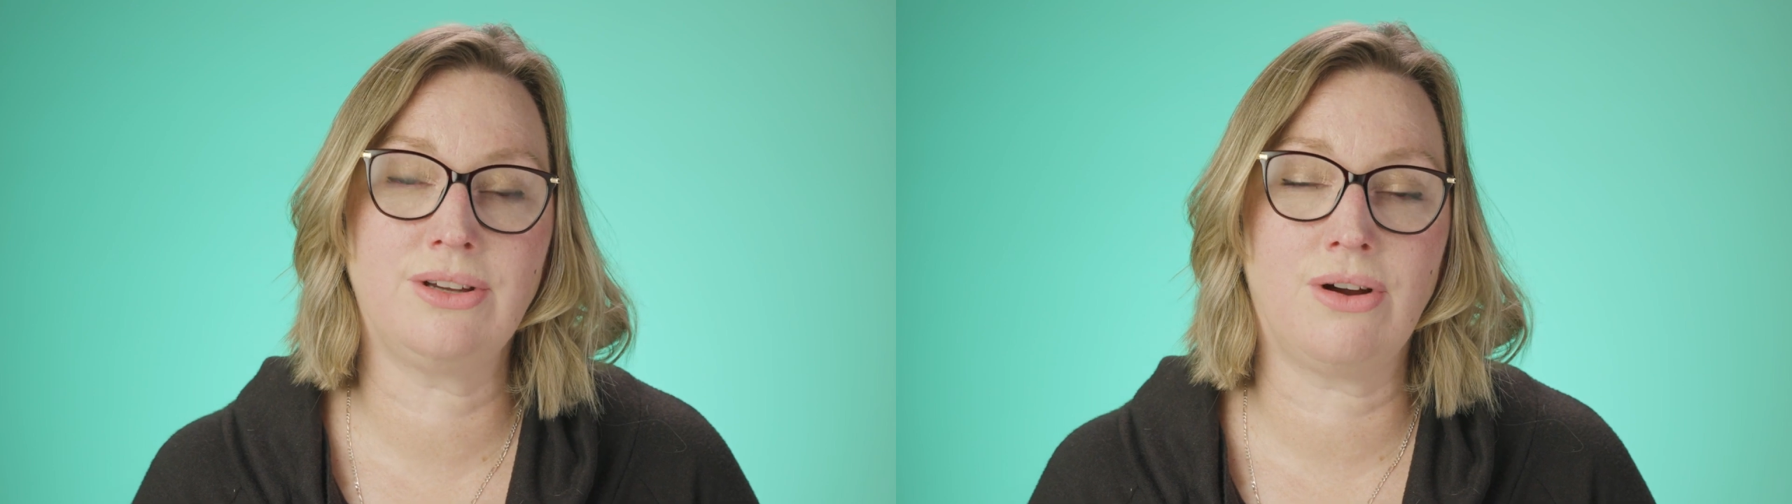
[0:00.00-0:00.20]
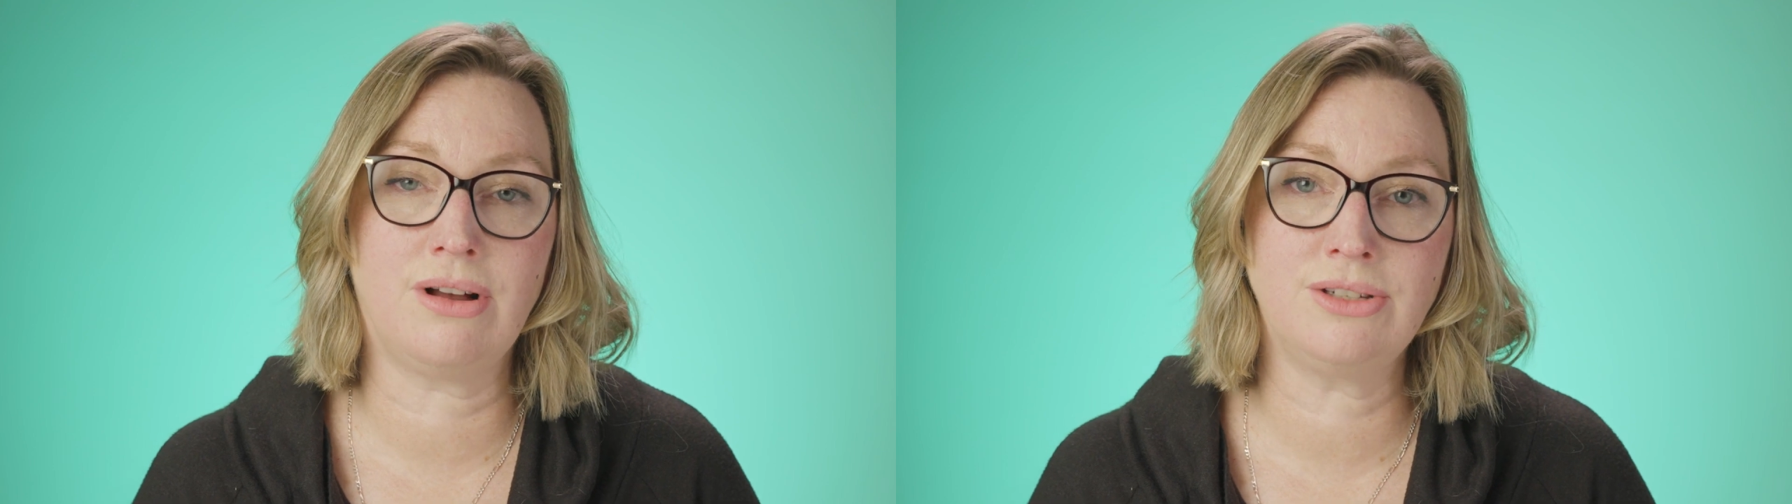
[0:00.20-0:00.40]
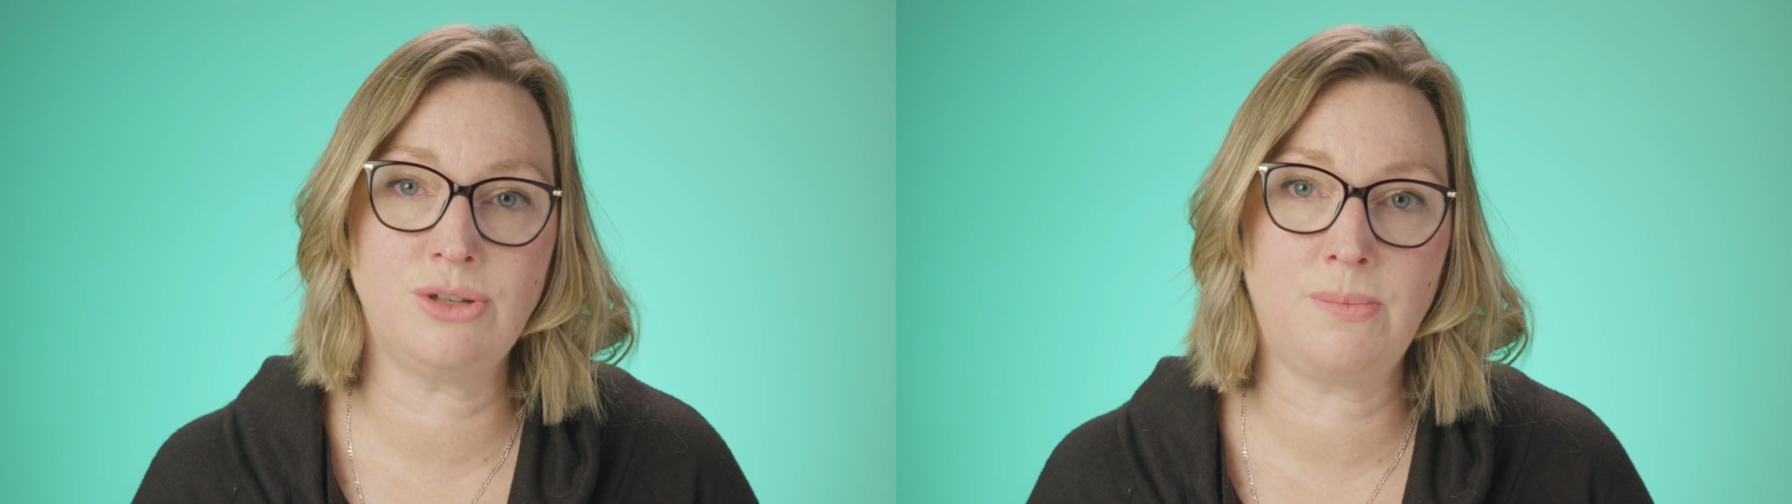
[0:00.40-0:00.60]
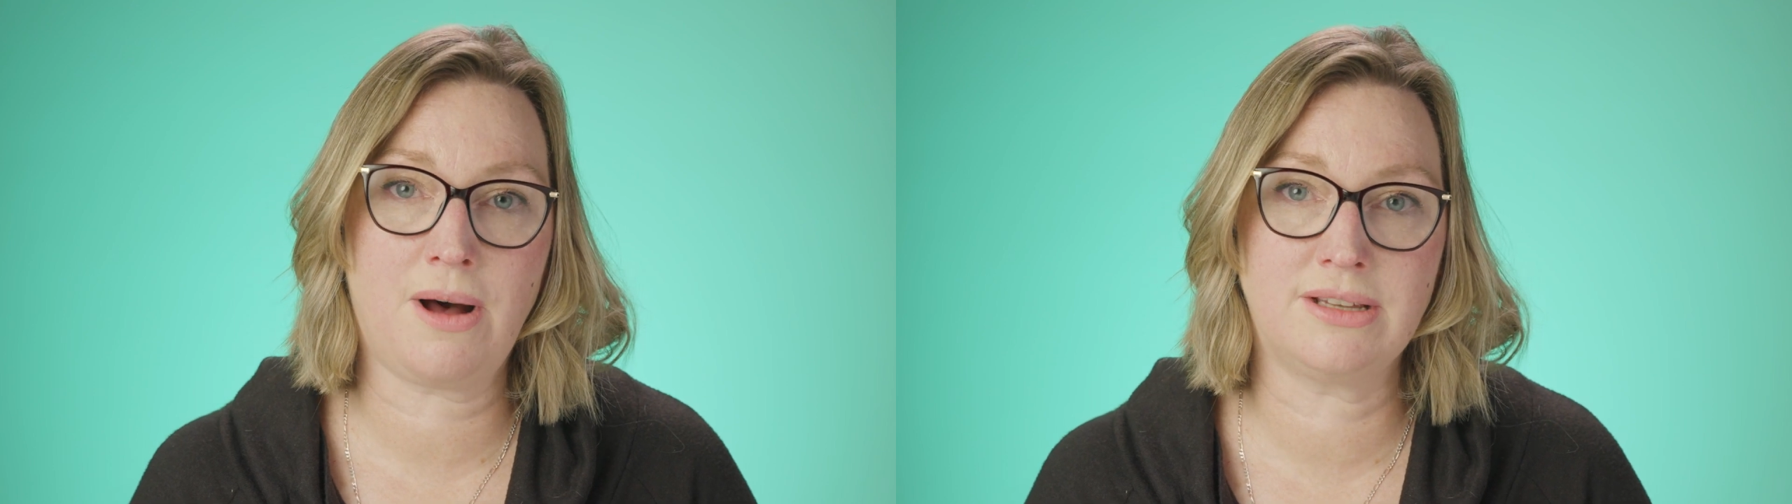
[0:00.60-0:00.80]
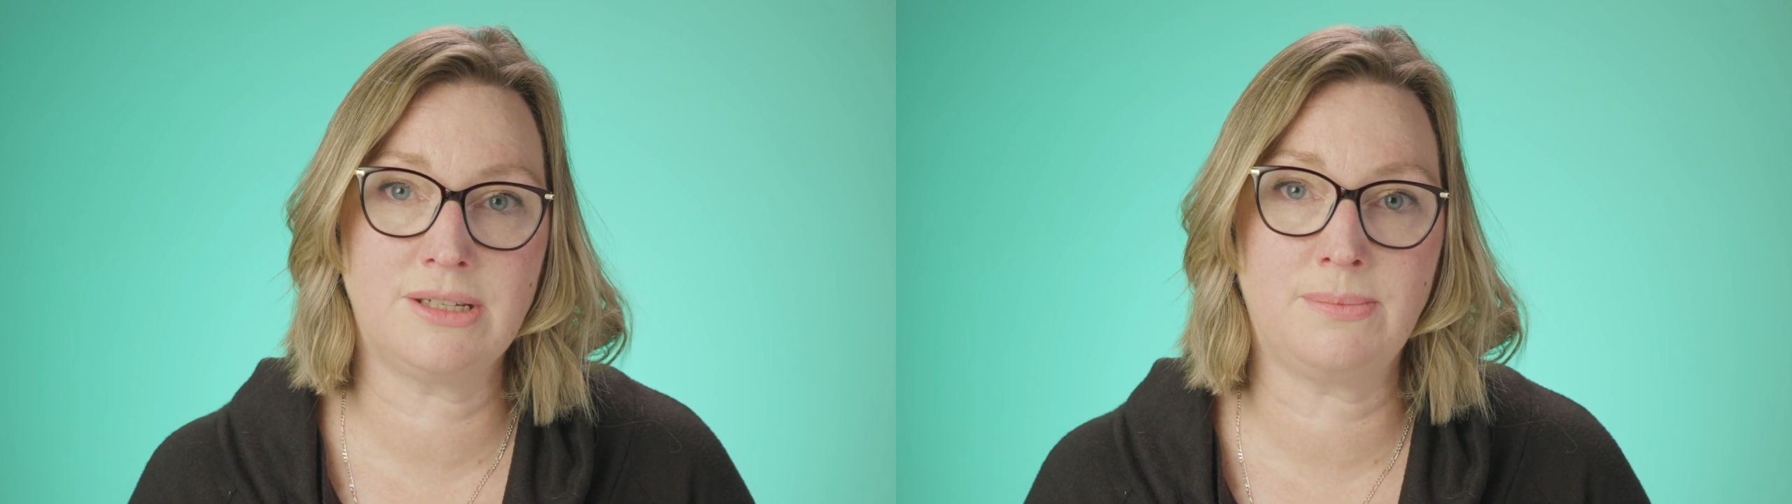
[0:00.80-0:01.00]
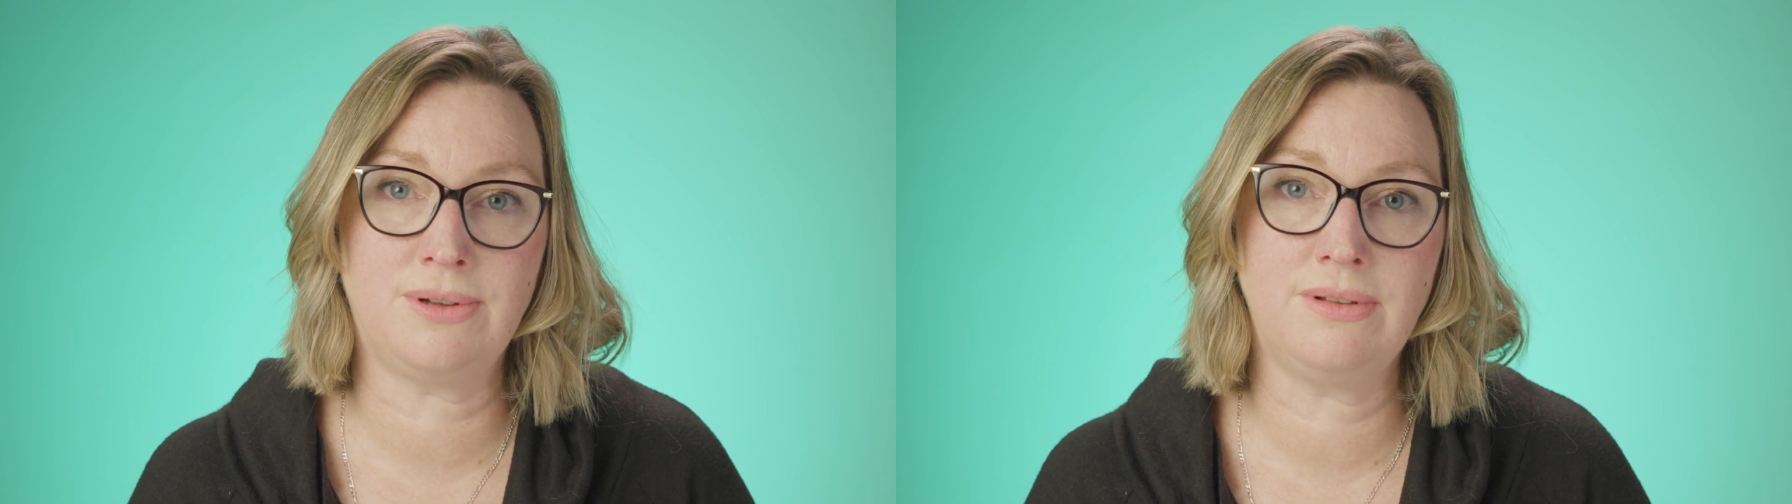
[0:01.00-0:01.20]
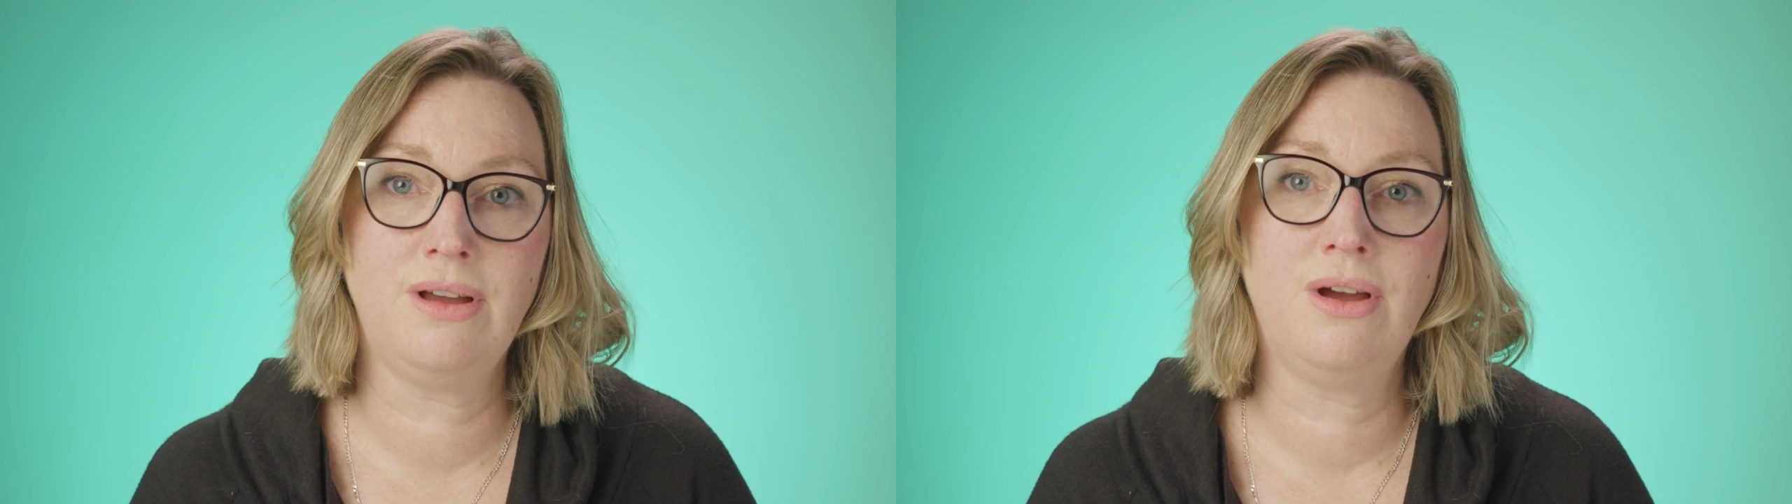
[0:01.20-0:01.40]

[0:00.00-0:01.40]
are also possible,